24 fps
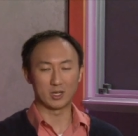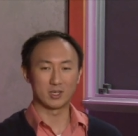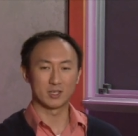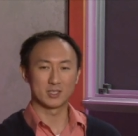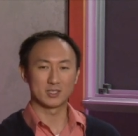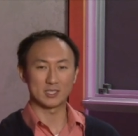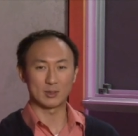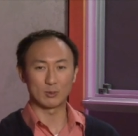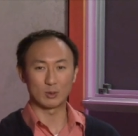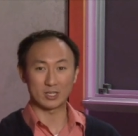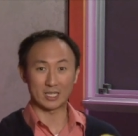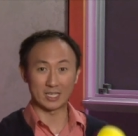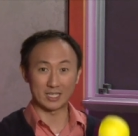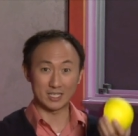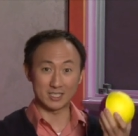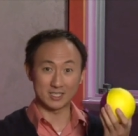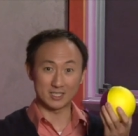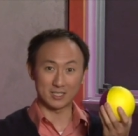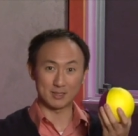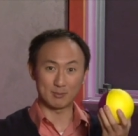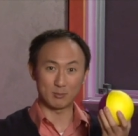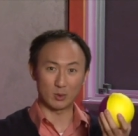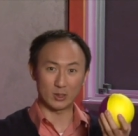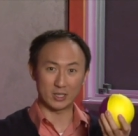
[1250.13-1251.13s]
someone can
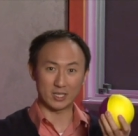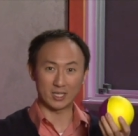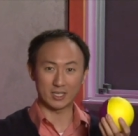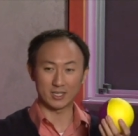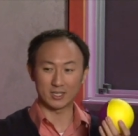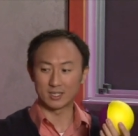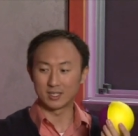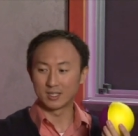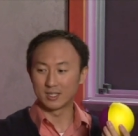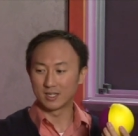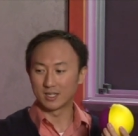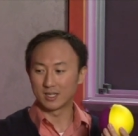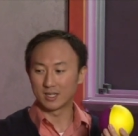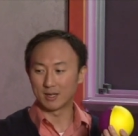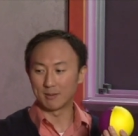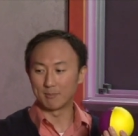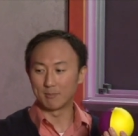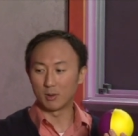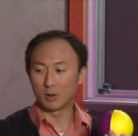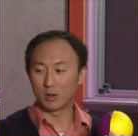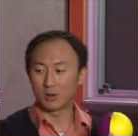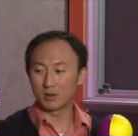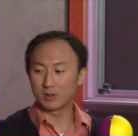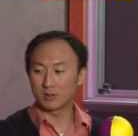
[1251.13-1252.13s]
easily bring in a
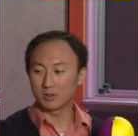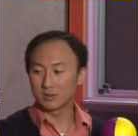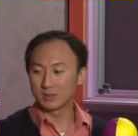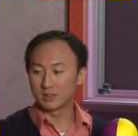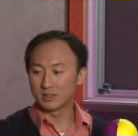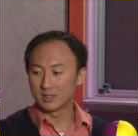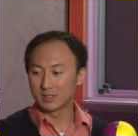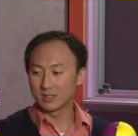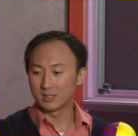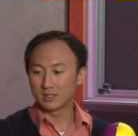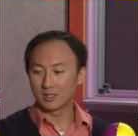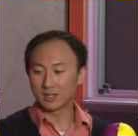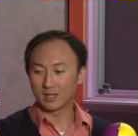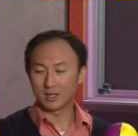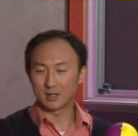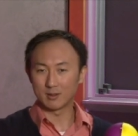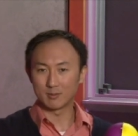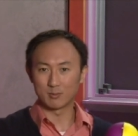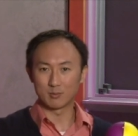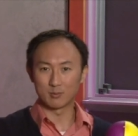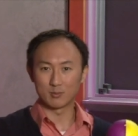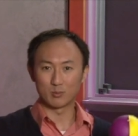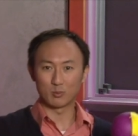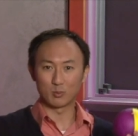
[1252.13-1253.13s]
ball.
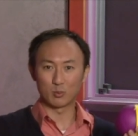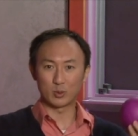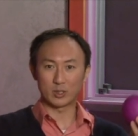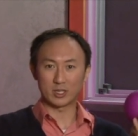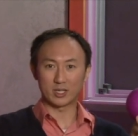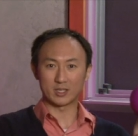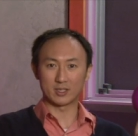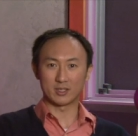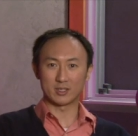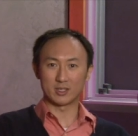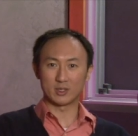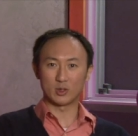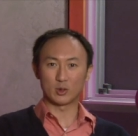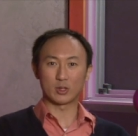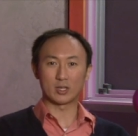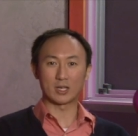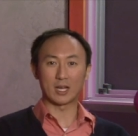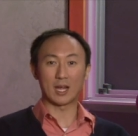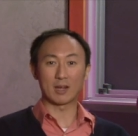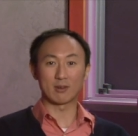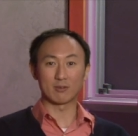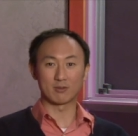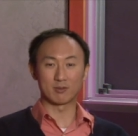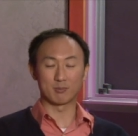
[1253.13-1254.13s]
Um, we can, you can
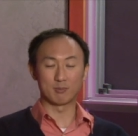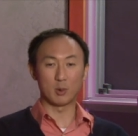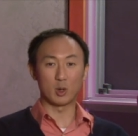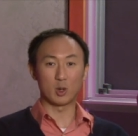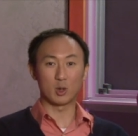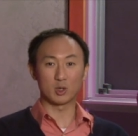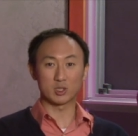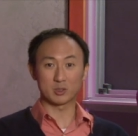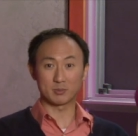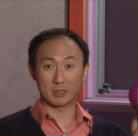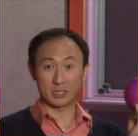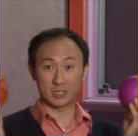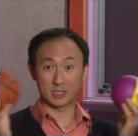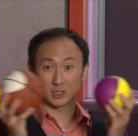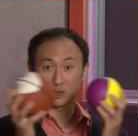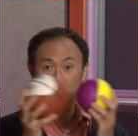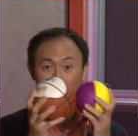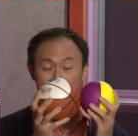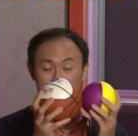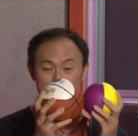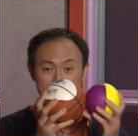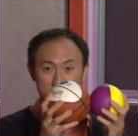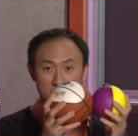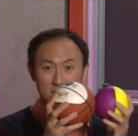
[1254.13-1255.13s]
have balls being
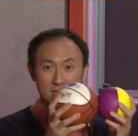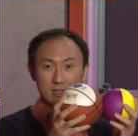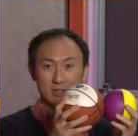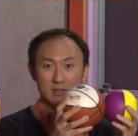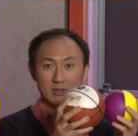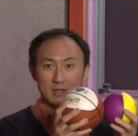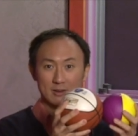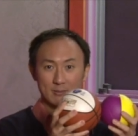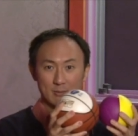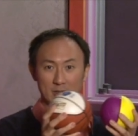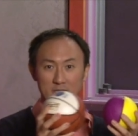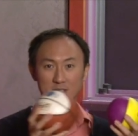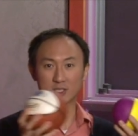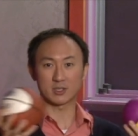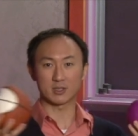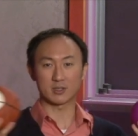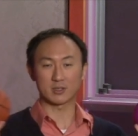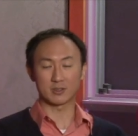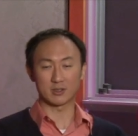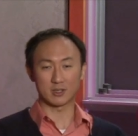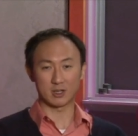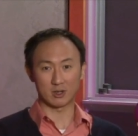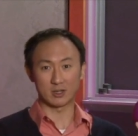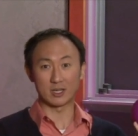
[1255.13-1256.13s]
struck together and
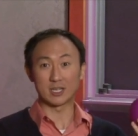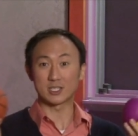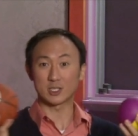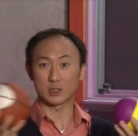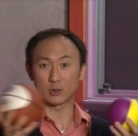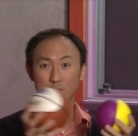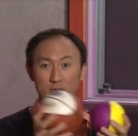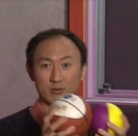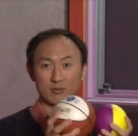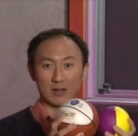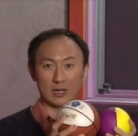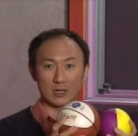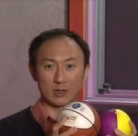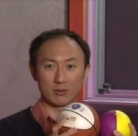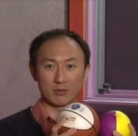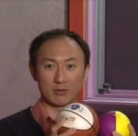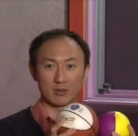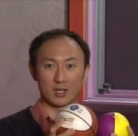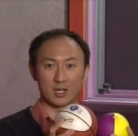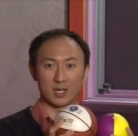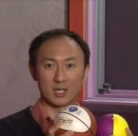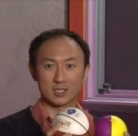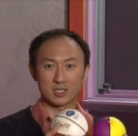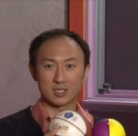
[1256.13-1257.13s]
measure their initial and final
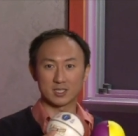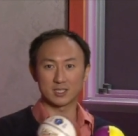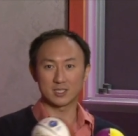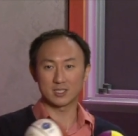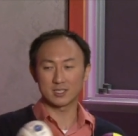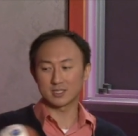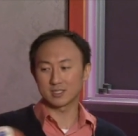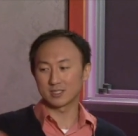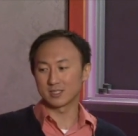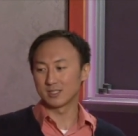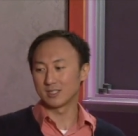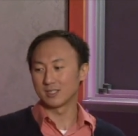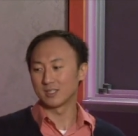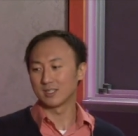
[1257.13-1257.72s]
velocities.